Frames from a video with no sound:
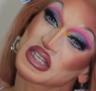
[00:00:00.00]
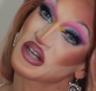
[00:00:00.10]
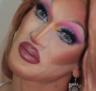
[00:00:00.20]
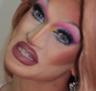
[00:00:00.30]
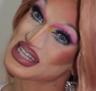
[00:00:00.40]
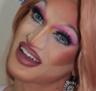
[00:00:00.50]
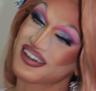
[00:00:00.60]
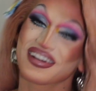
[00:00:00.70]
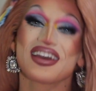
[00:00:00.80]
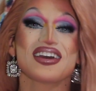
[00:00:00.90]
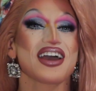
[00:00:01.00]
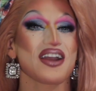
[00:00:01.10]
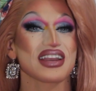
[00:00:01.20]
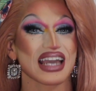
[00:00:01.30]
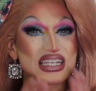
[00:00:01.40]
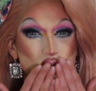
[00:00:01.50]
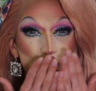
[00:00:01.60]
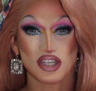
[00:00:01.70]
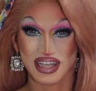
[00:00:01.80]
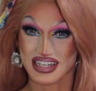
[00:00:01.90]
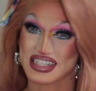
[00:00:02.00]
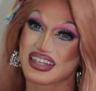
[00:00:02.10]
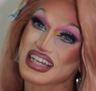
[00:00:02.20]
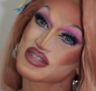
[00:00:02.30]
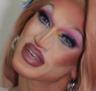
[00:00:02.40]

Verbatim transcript: so you don't miss out. All right, guys. See you next